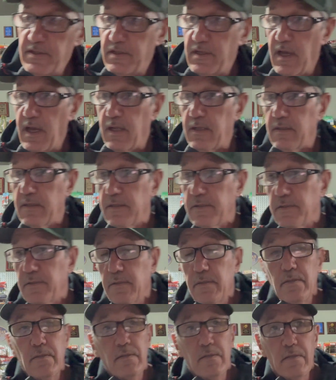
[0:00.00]
colors,
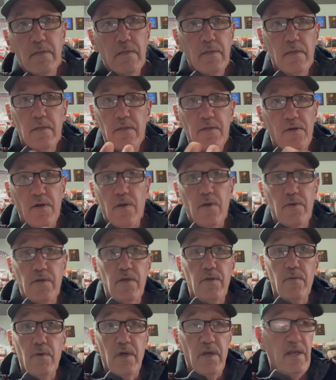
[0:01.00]
throw a
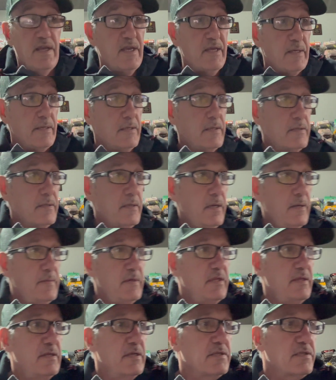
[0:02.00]
new one in. I
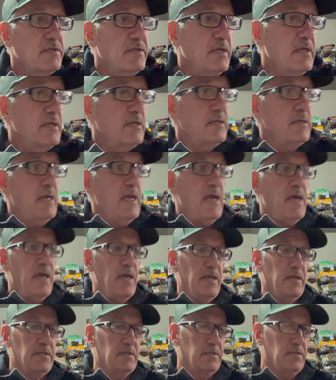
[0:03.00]
mean, this thing
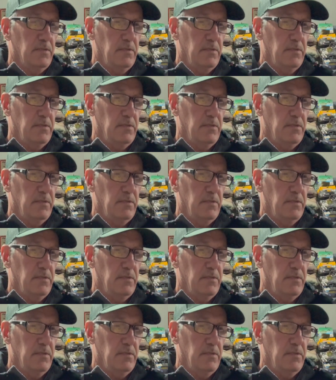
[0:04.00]
has...